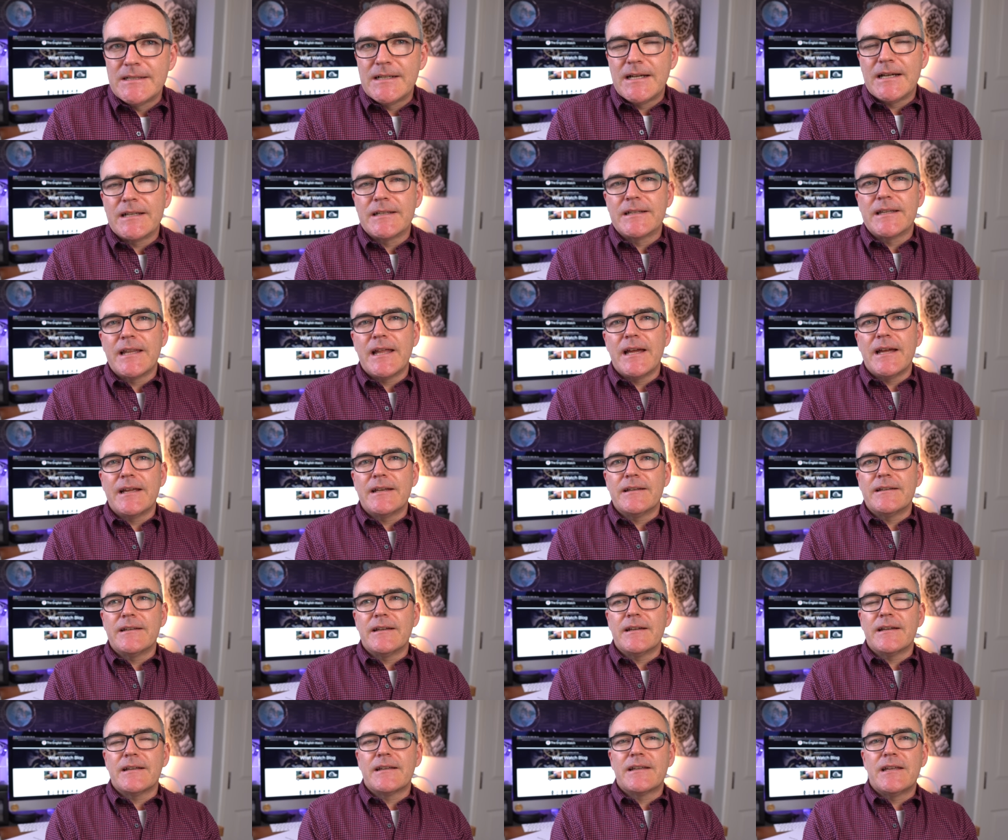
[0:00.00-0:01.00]
And
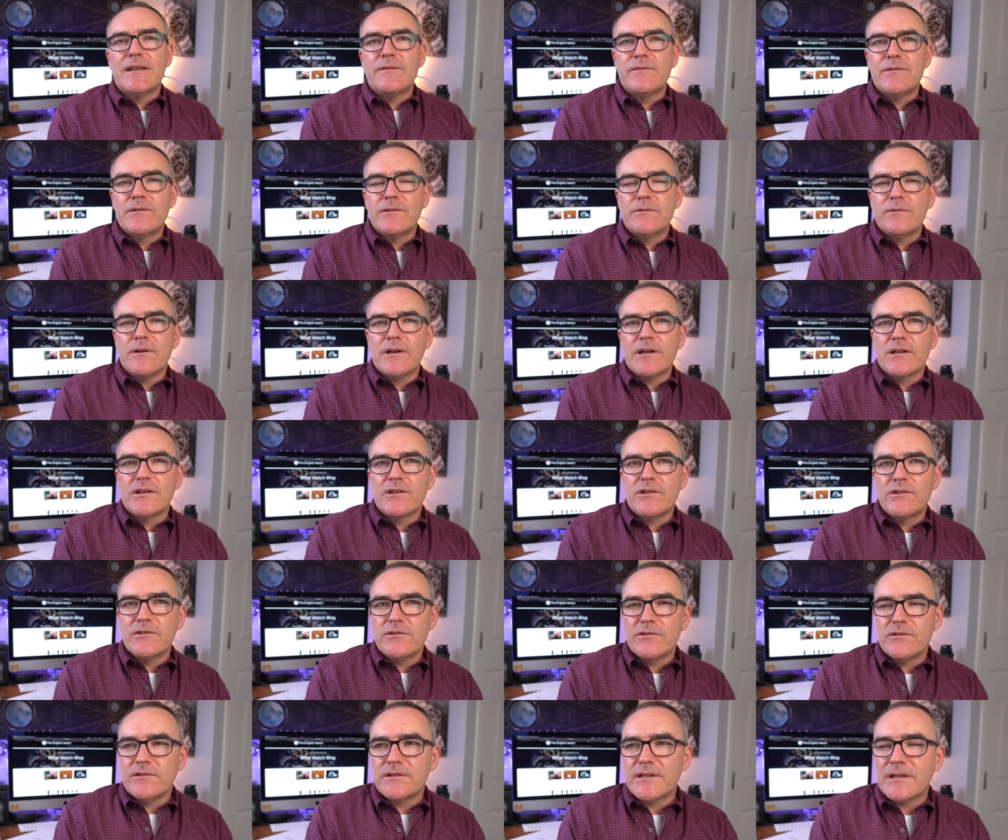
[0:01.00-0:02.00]
then give you a
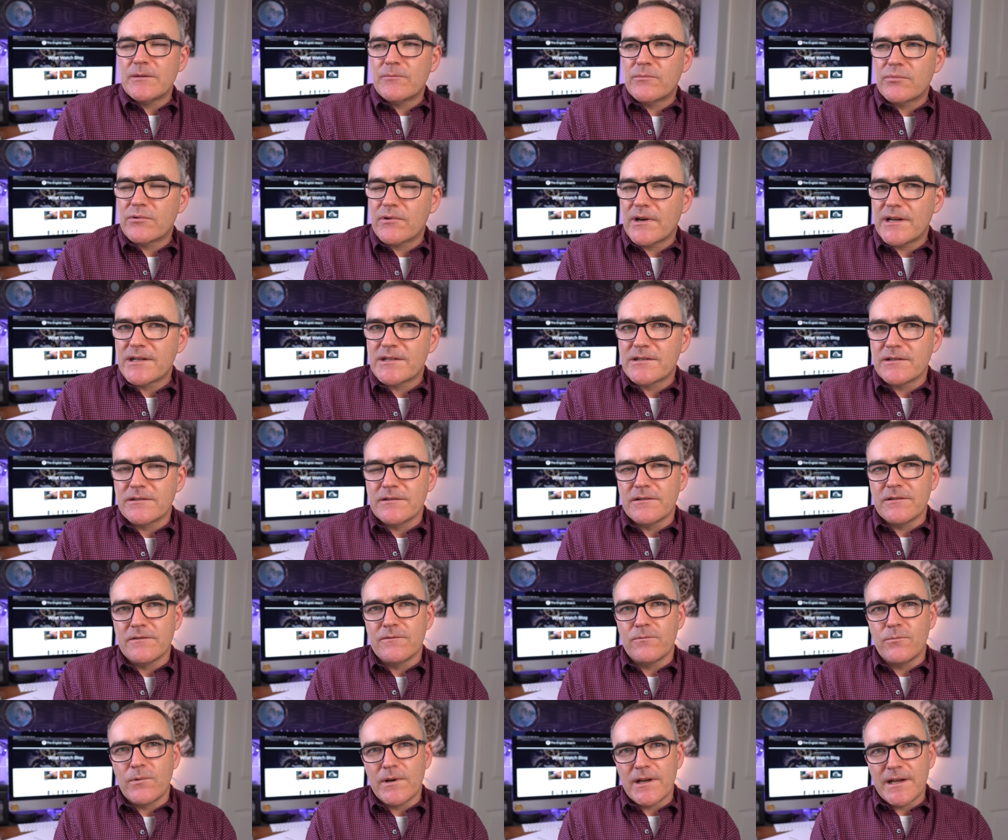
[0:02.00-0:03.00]
good impression
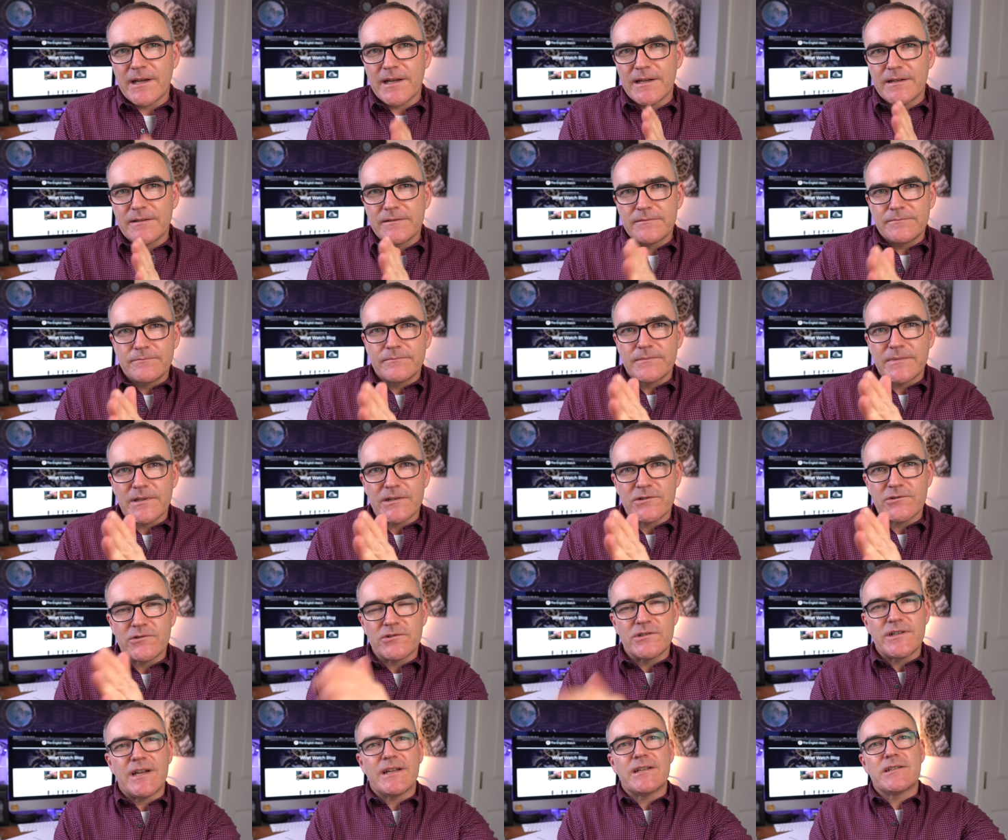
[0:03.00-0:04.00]
of where the
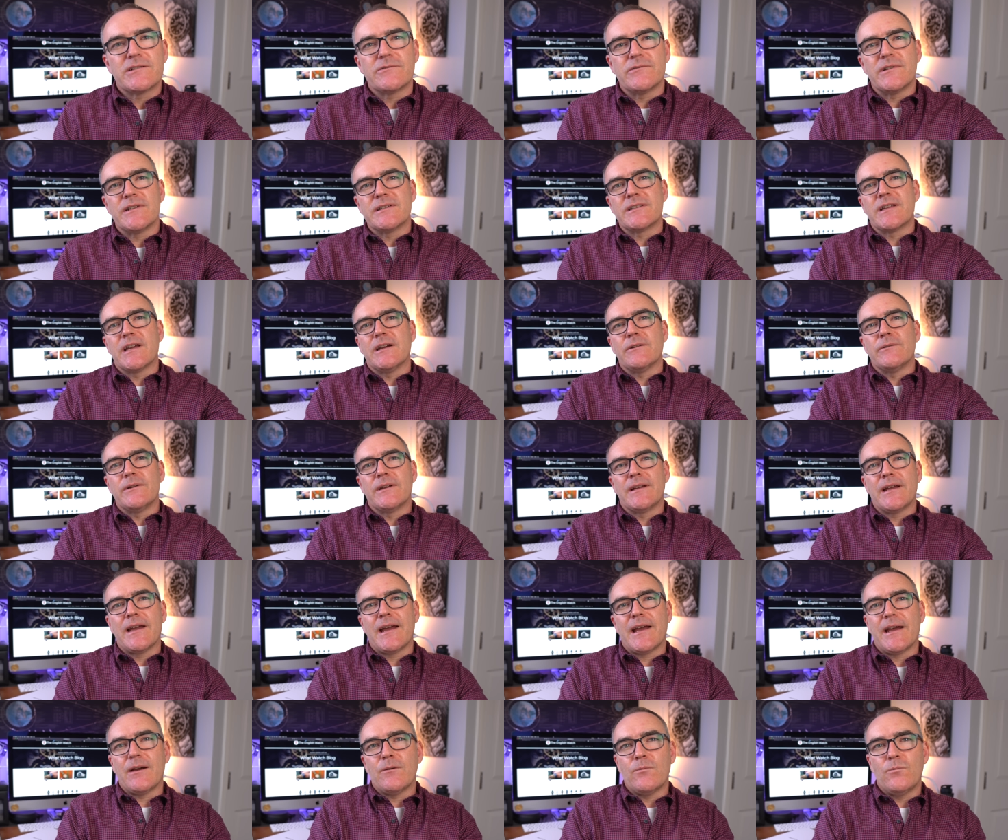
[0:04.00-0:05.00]
trajectory is going
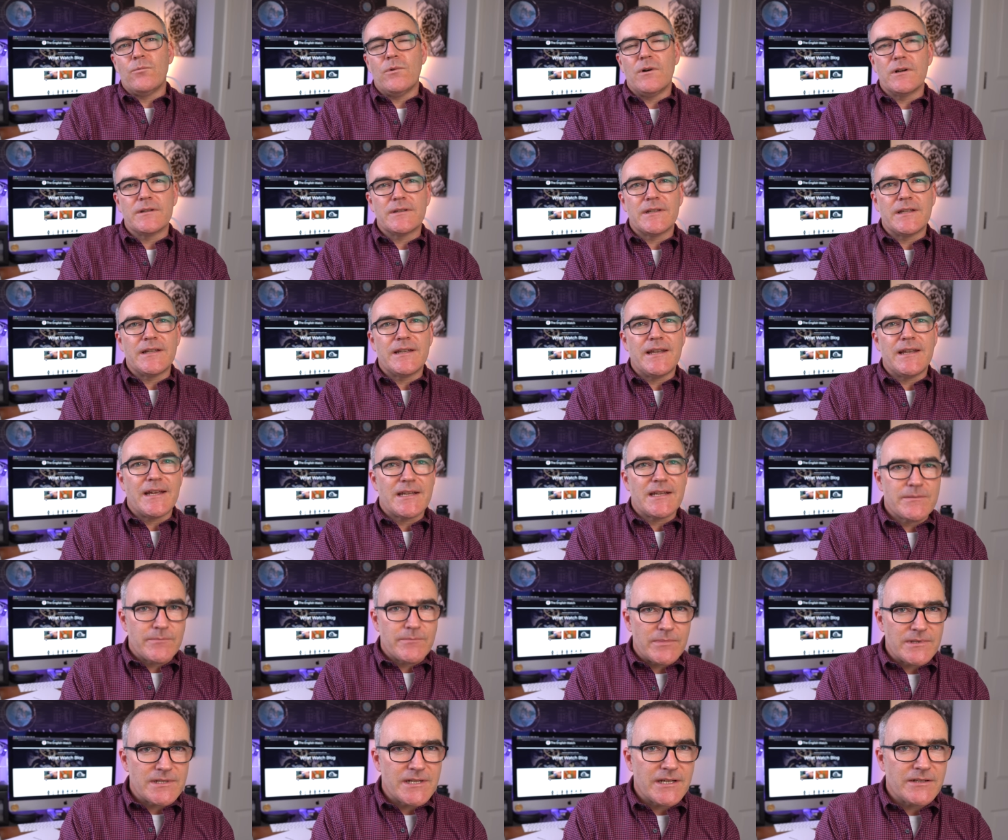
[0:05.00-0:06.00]
and what the next
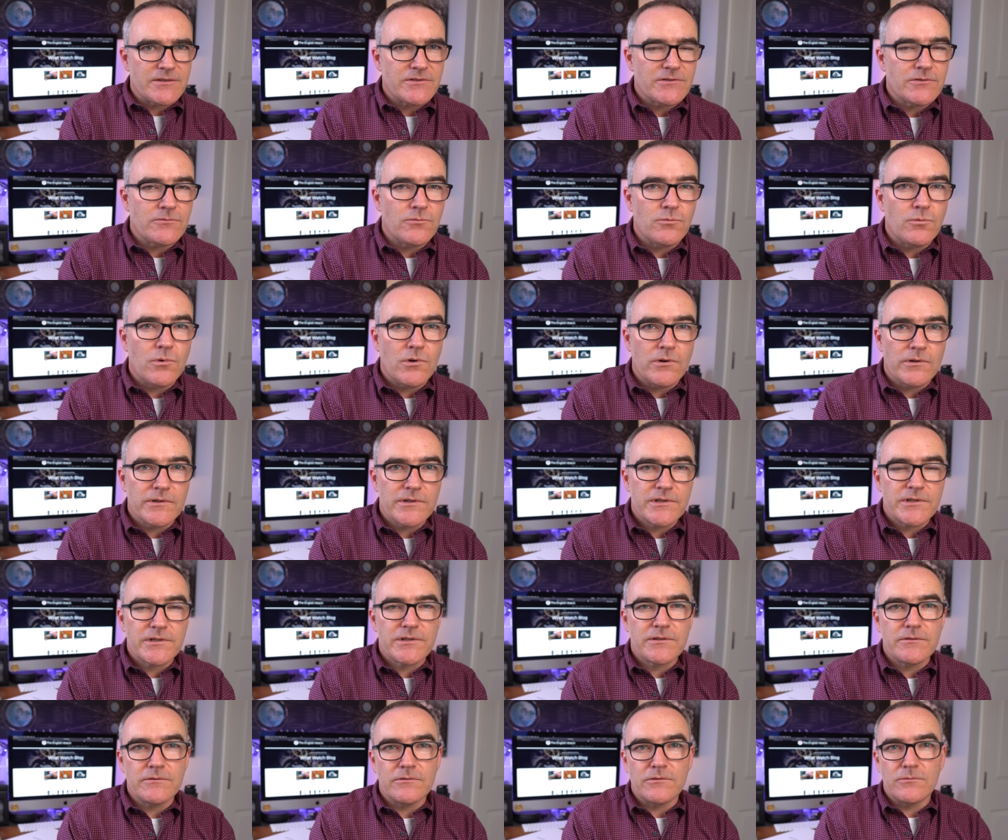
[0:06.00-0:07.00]
potential
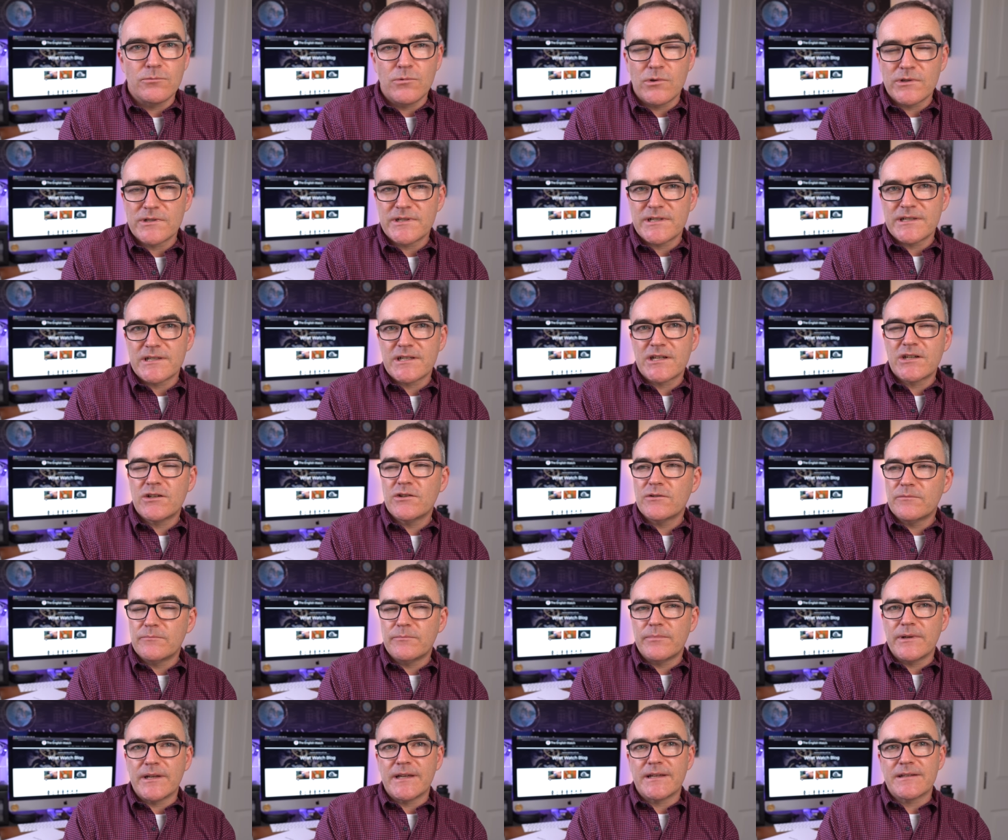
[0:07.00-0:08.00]
watch or watches
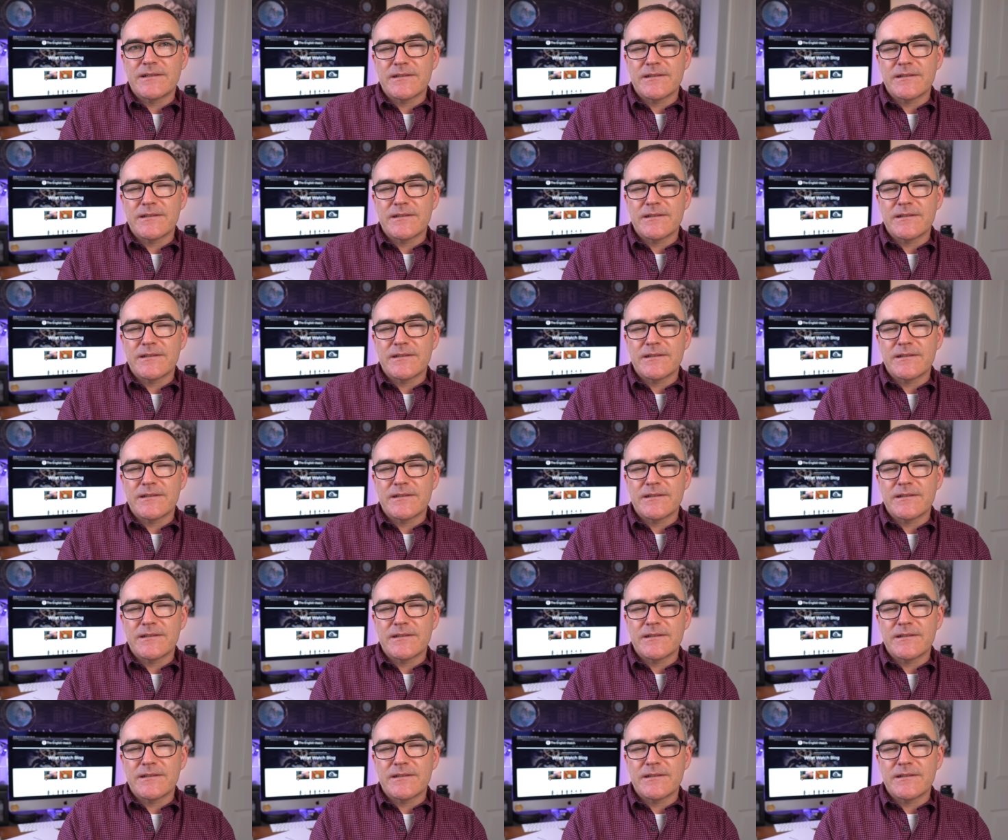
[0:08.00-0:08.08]
could be.